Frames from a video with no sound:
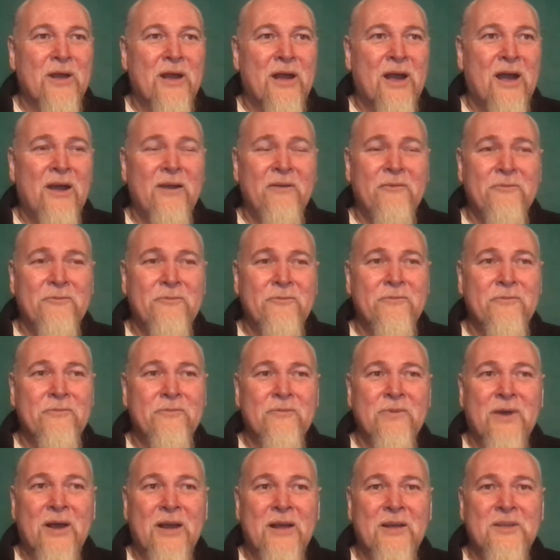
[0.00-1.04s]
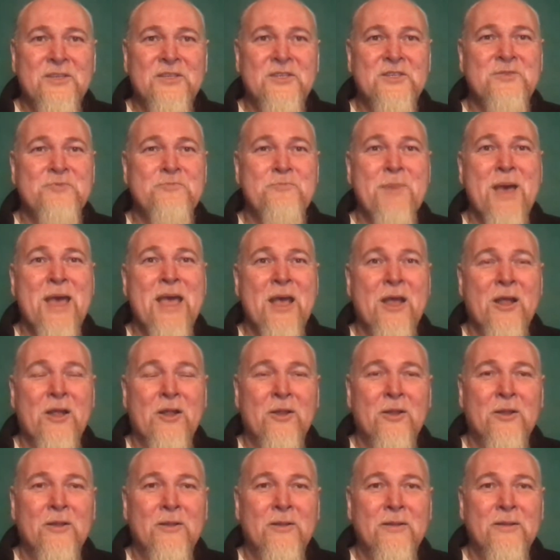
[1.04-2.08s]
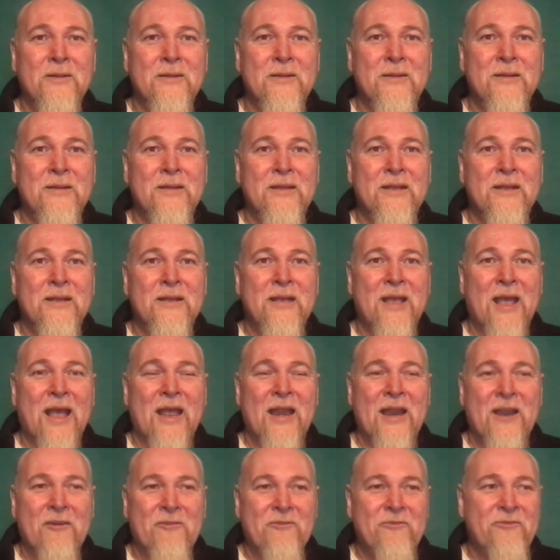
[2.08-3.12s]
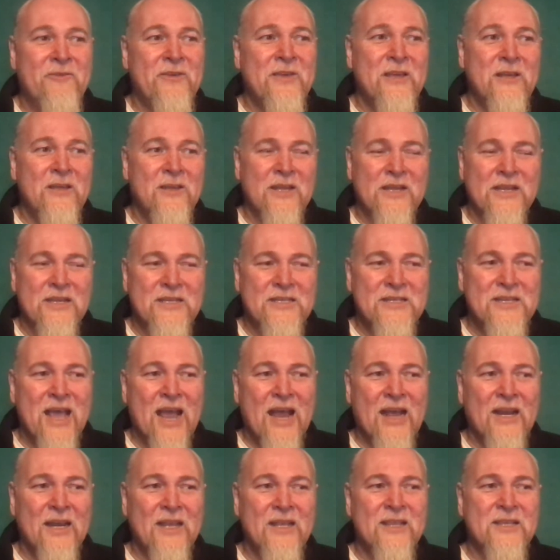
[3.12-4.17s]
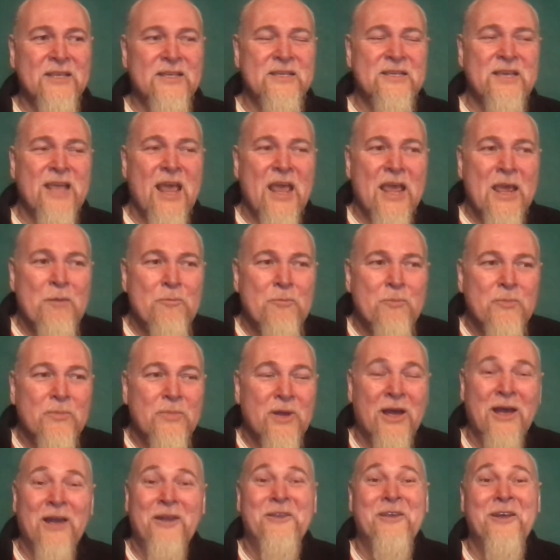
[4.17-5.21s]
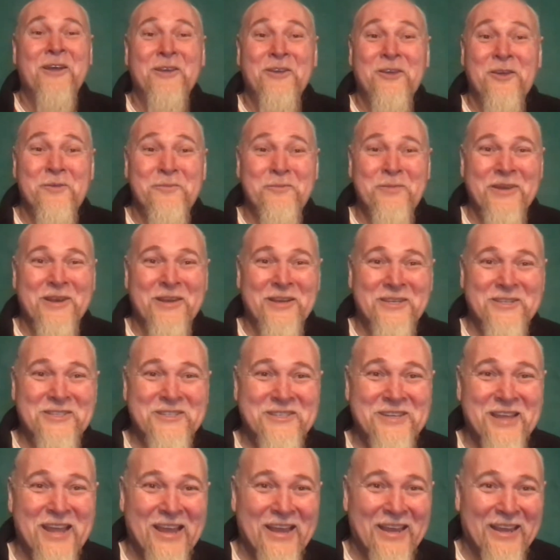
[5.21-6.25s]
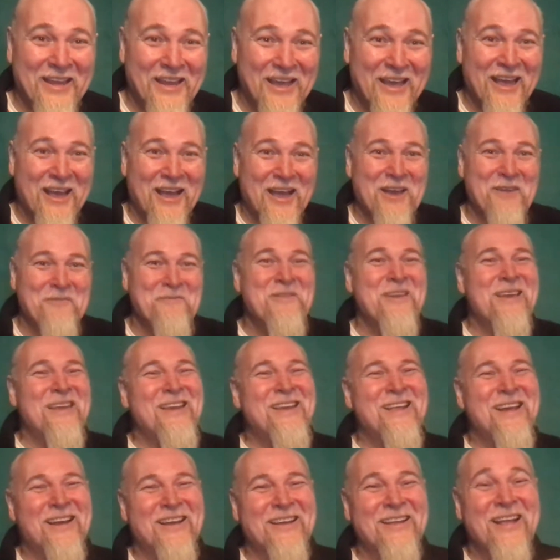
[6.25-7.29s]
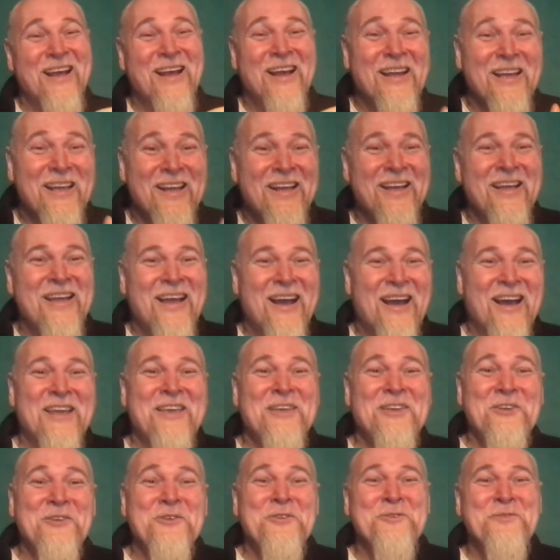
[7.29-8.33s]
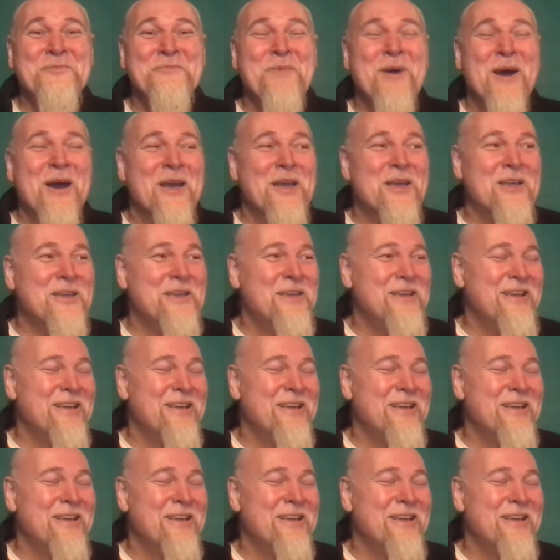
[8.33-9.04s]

I smell and I feel exactly the same. I don't mean I stink. I mean I use my